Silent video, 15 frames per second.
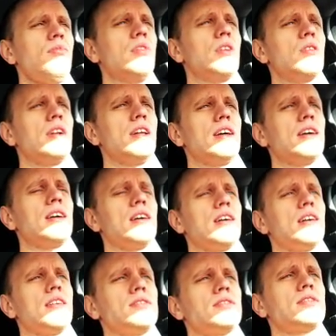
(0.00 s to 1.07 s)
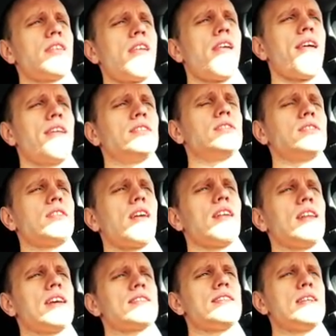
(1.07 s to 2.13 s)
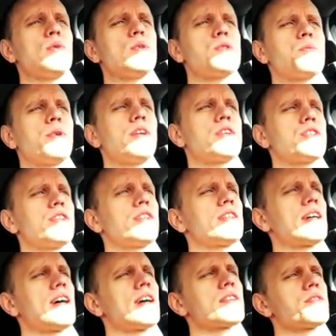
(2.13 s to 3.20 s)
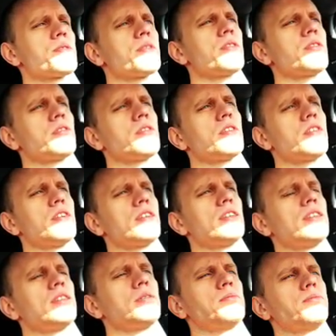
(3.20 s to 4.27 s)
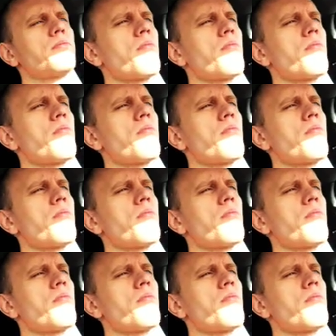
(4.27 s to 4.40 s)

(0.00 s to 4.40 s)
or like sequence prediction attacks, or